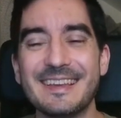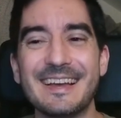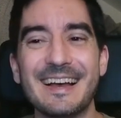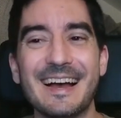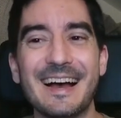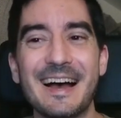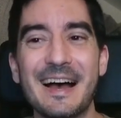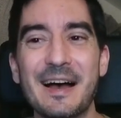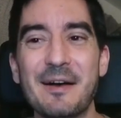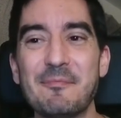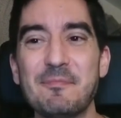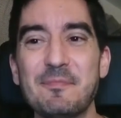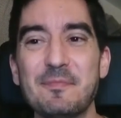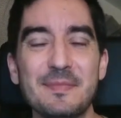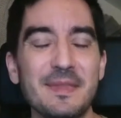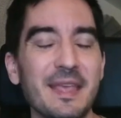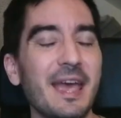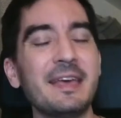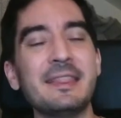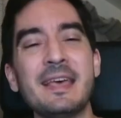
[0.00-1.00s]
And
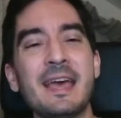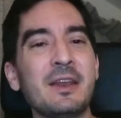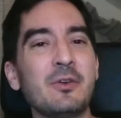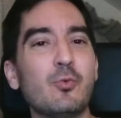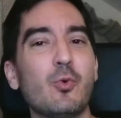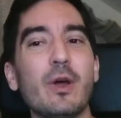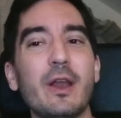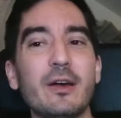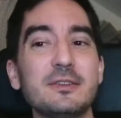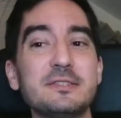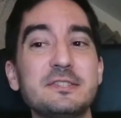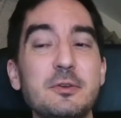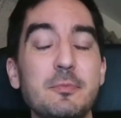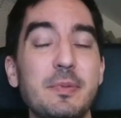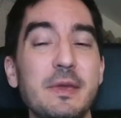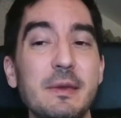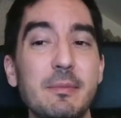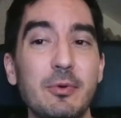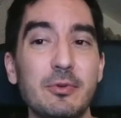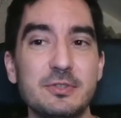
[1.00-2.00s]
then what else do
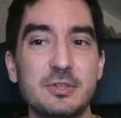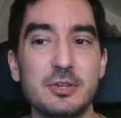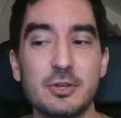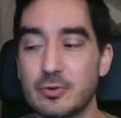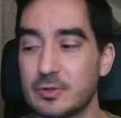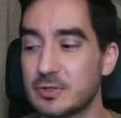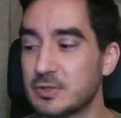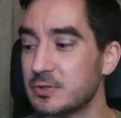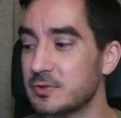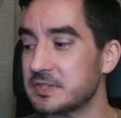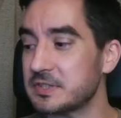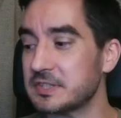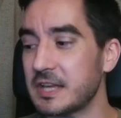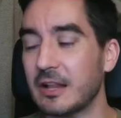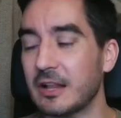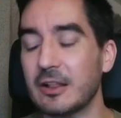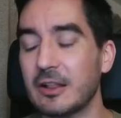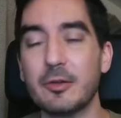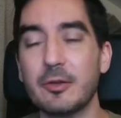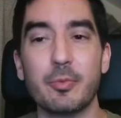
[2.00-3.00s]
people do to
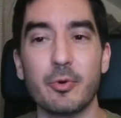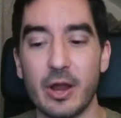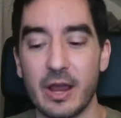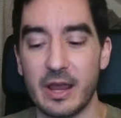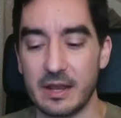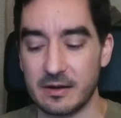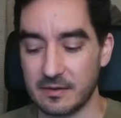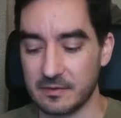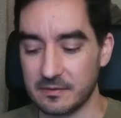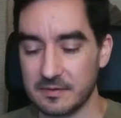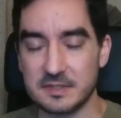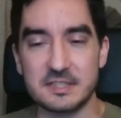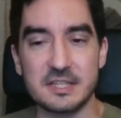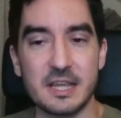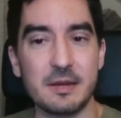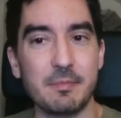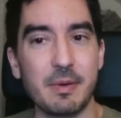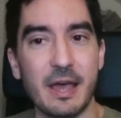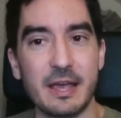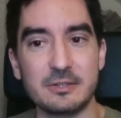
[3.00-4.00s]
celebrate
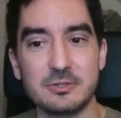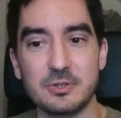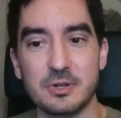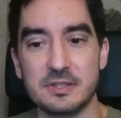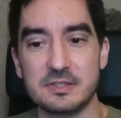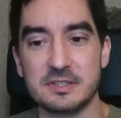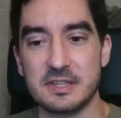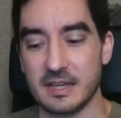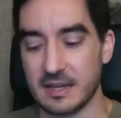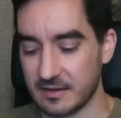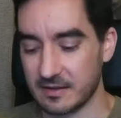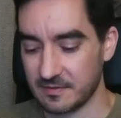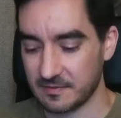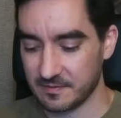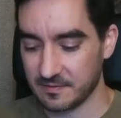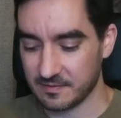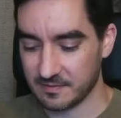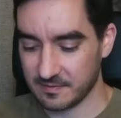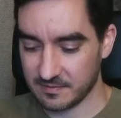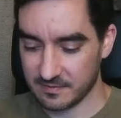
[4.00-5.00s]
St. Patrick's Day?
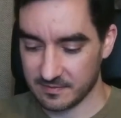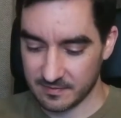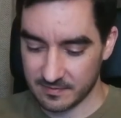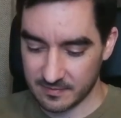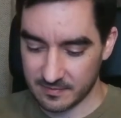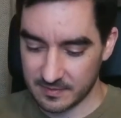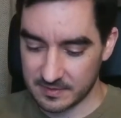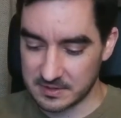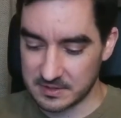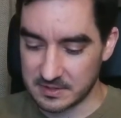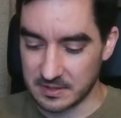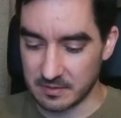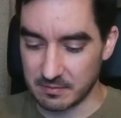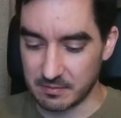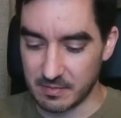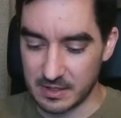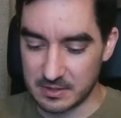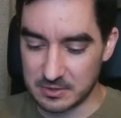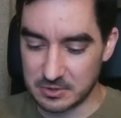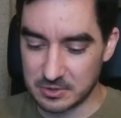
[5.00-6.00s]
Let's see,
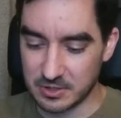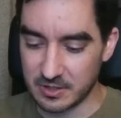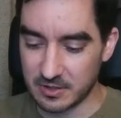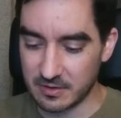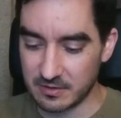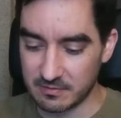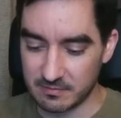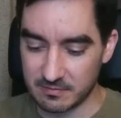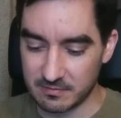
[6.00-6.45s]
make sure.